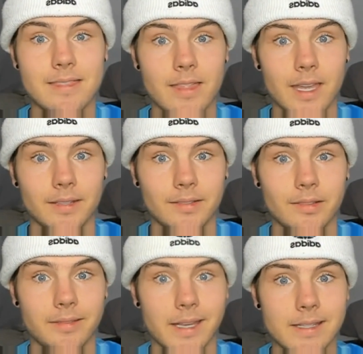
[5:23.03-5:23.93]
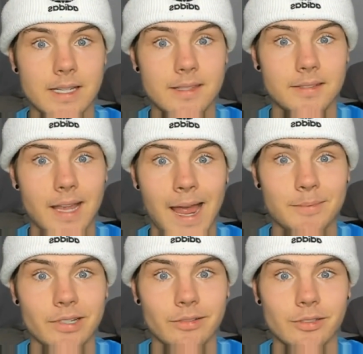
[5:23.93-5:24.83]
this. They need this
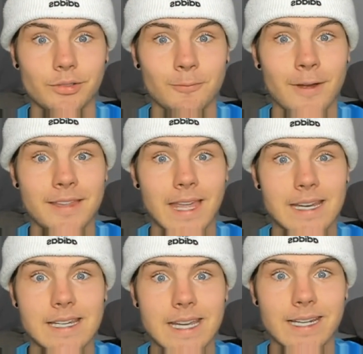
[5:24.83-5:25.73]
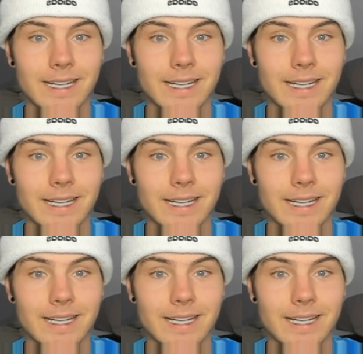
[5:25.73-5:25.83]
app to lose weight. They need